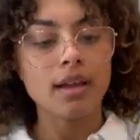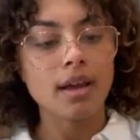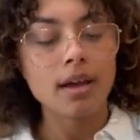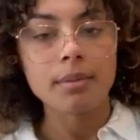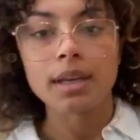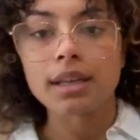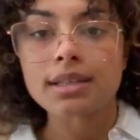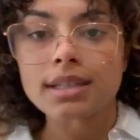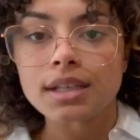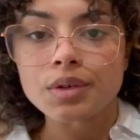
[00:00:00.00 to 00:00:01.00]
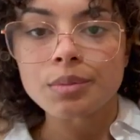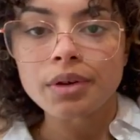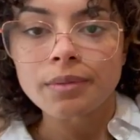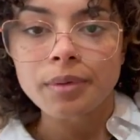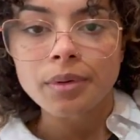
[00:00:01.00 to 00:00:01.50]
and you can see it's
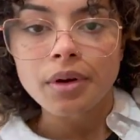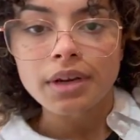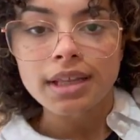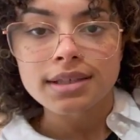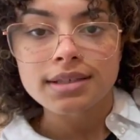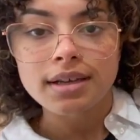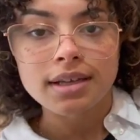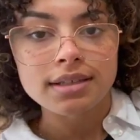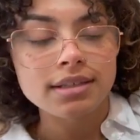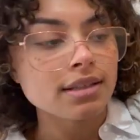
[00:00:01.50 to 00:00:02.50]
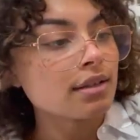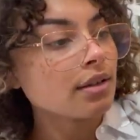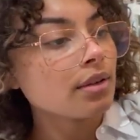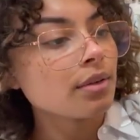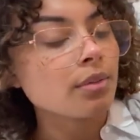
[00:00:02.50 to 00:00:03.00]
removable on either side
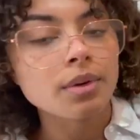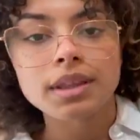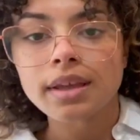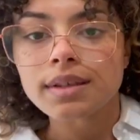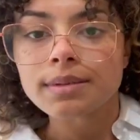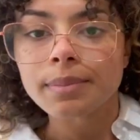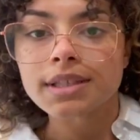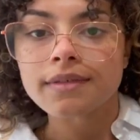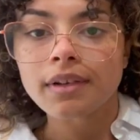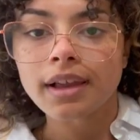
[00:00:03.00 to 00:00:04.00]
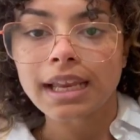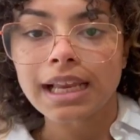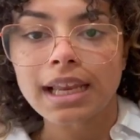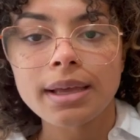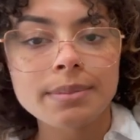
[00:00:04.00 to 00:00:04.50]
with those butterfly
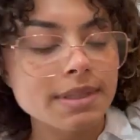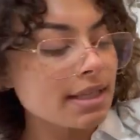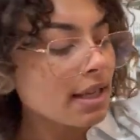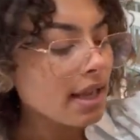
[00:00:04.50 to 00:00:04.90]
clips.